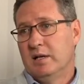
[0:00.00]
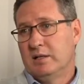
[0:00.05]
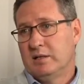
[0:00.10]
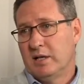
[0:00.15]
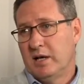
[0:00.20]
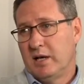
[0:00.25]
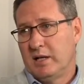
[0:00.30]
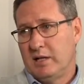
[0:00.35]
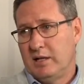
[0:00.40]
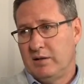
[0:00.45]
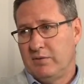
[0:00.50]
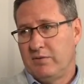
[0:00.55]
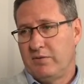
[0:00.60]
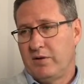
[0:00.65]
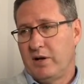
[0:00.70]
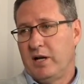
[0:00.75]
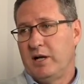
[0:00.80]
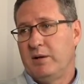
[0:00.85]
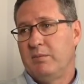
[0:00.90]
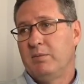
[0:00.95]
tightly
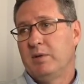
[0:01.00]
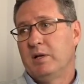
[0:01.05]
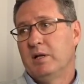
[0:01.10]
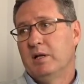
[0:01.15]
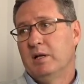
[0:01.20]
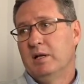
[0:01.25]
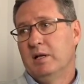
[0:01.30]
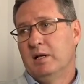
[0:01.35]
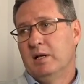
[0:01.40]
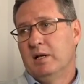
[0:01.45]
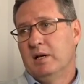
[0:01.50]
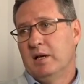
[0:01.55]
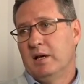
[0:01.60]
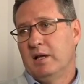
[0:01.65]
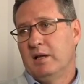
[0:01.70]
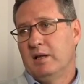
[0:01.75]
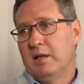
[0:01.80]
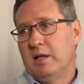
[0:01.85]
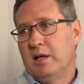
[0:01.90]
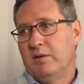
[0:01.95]
framed,
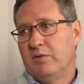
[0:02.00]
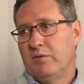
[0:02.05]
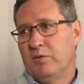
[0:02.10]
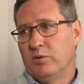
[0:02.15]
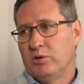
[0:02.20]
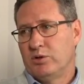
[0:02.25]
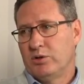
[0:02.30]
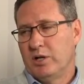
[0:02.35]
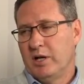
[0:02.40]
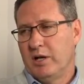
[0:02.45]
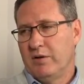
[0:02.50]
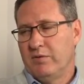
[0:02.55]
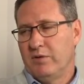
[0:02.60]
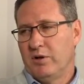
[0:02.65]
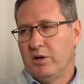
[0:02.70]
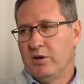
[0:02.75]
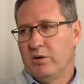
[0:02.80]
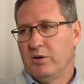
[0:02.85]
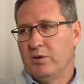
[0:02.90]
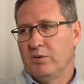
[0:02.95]
and therefore should have
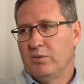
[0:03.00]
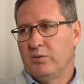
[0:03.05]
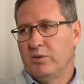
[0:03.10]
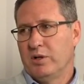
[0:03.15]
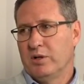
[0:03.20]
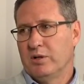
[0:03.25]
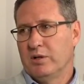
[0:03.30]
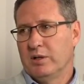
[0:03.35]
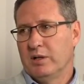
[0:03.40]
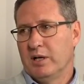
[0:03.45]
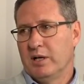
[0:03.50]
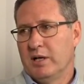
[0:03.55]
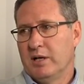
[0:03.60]
no real,